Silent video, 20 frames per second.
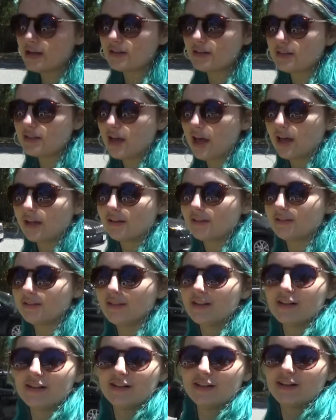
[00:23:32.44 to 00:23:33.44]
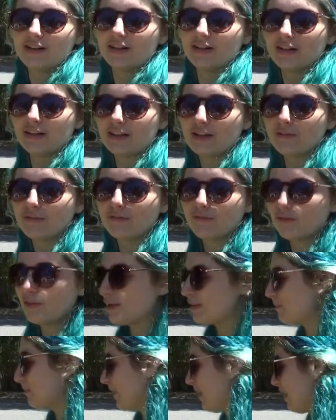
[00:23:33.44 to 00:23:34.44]
I did that.
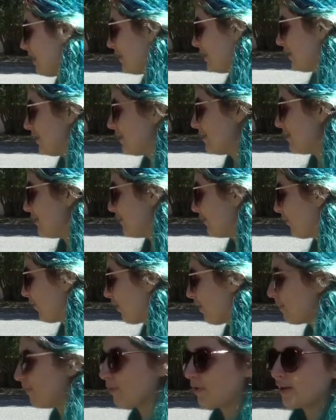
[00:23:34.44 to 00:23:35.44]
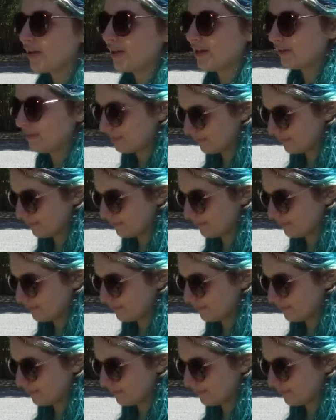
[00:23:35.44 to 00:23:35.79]
This is very pointy.